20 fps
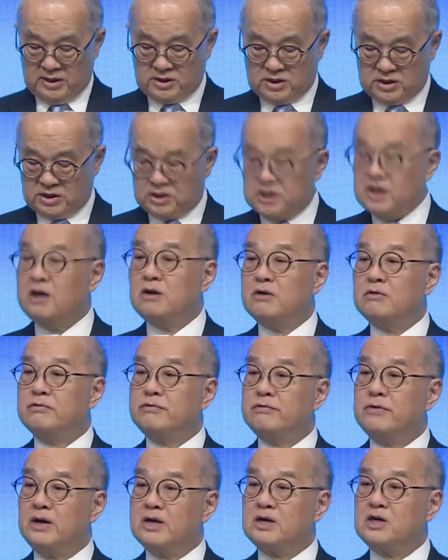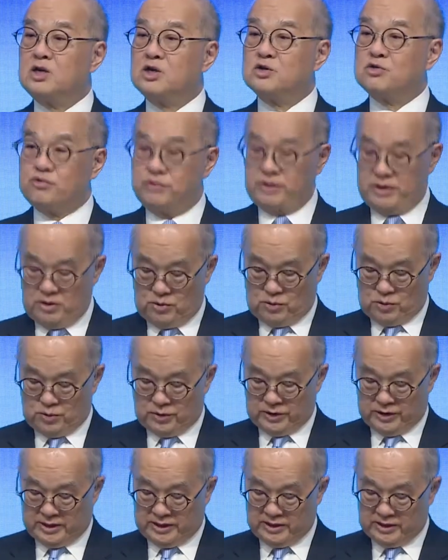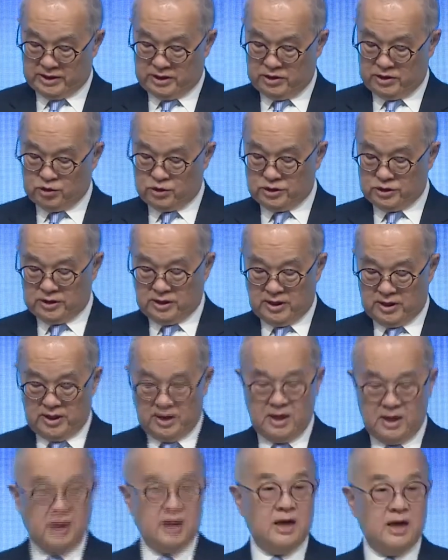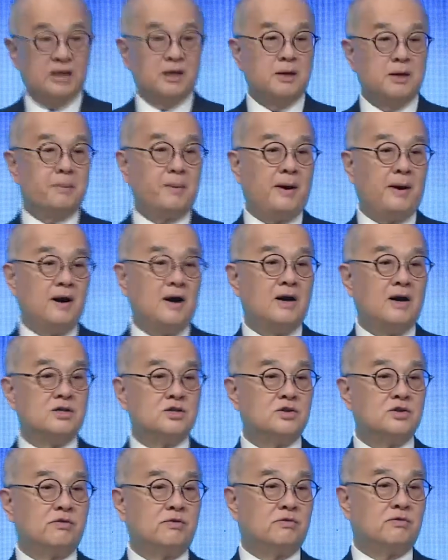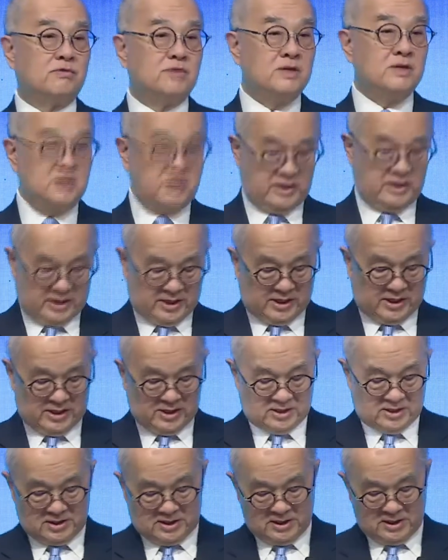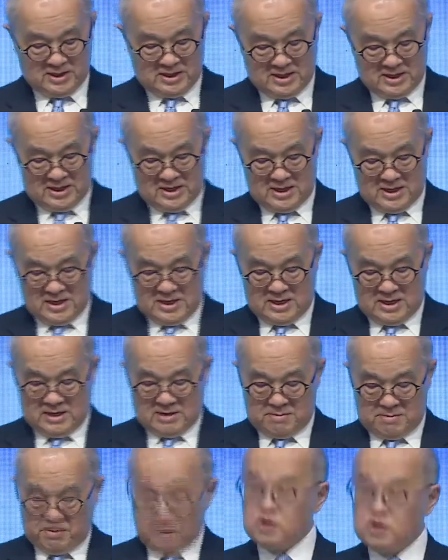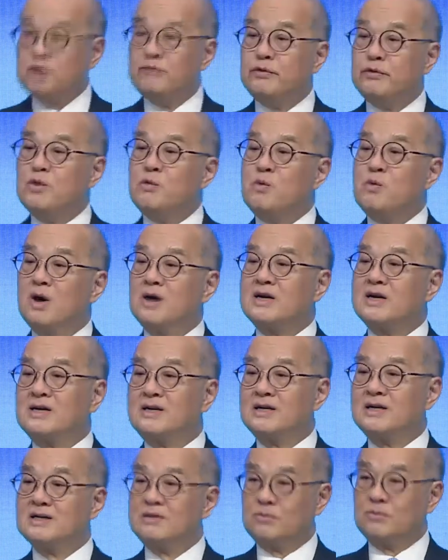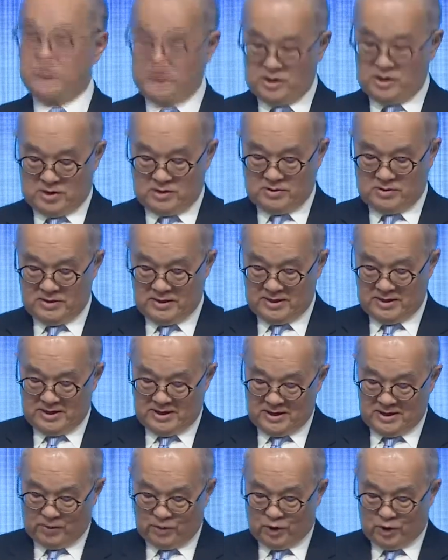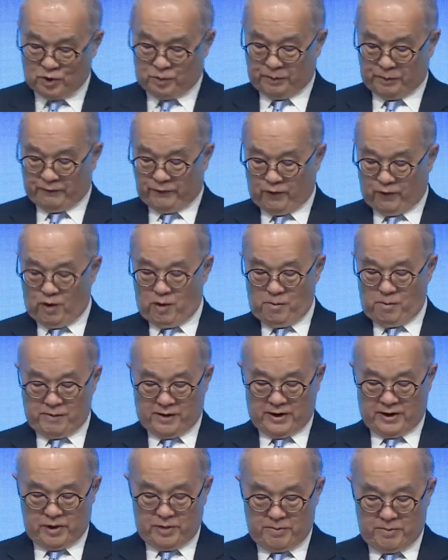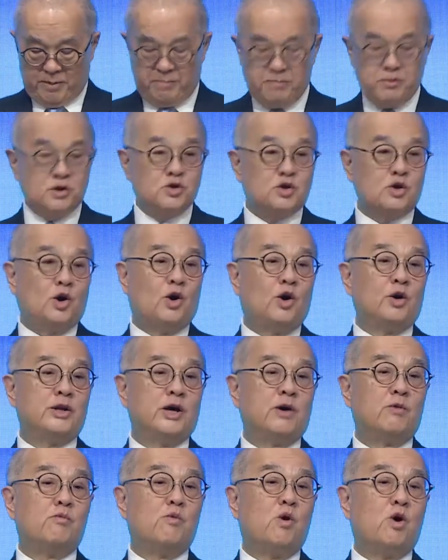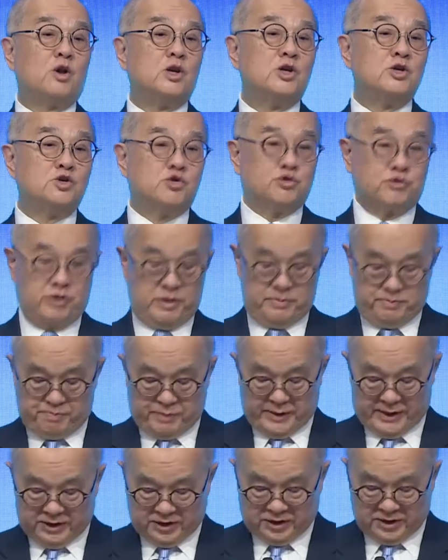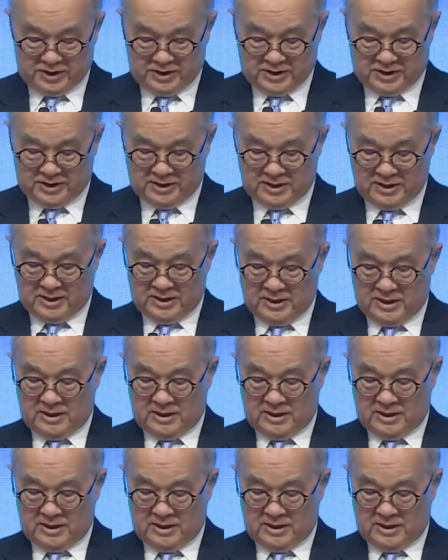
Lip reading: as self-regulatory organization in the past 3 decades. Much of your work, we know, was performed by your members on a voluntary basis.